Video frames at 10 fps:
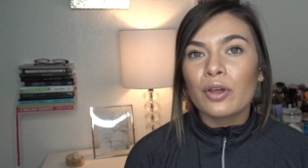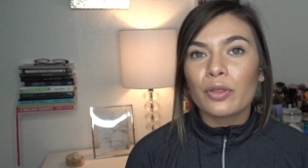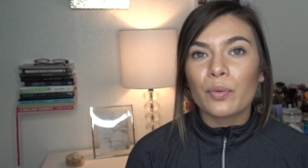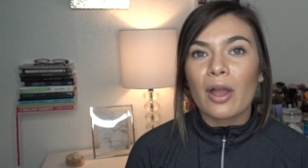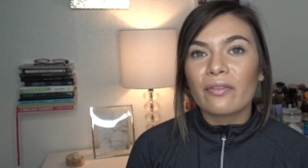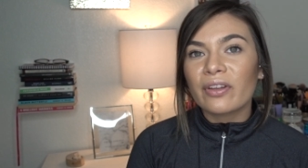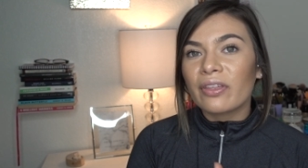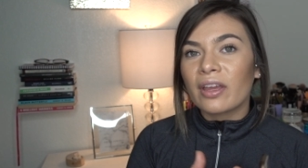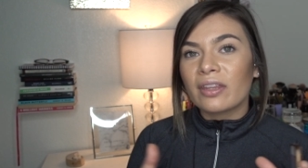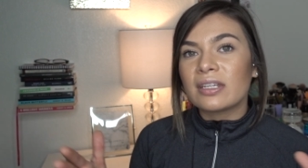through
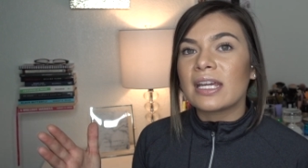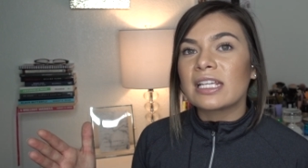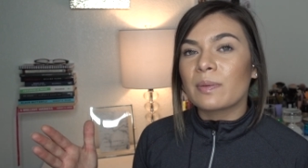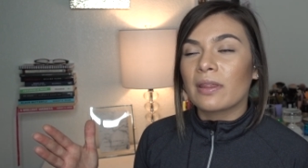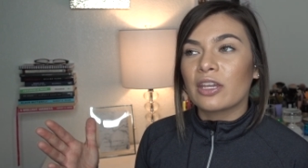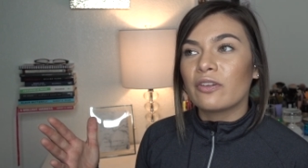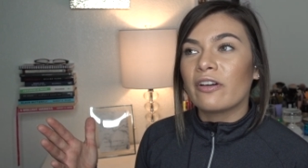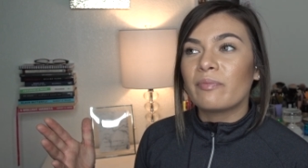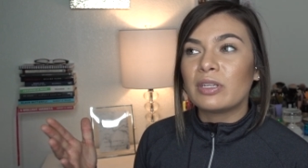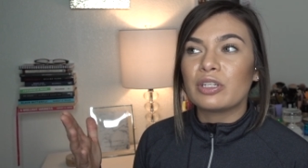everything in the day span that you
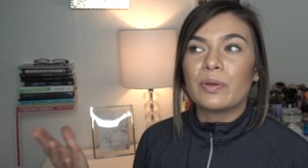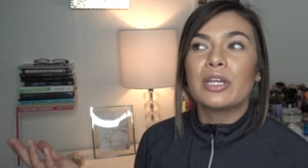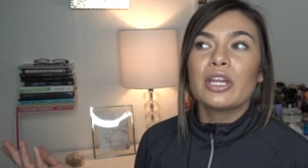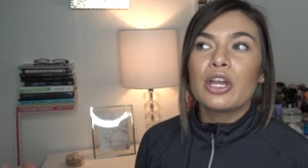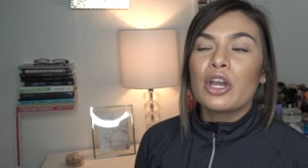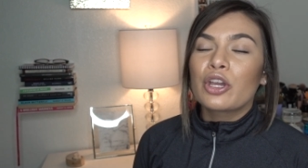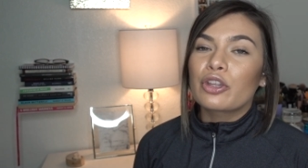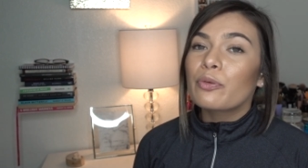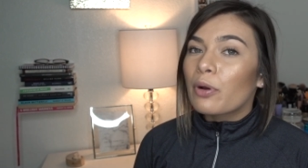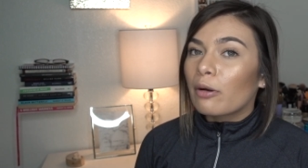have been doing,
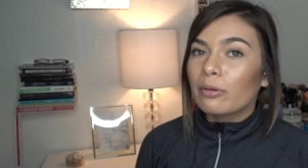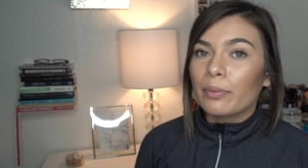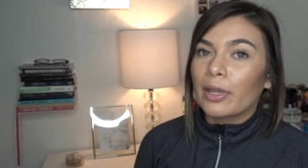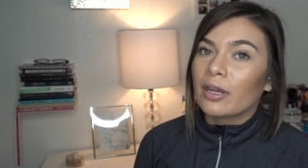you're probably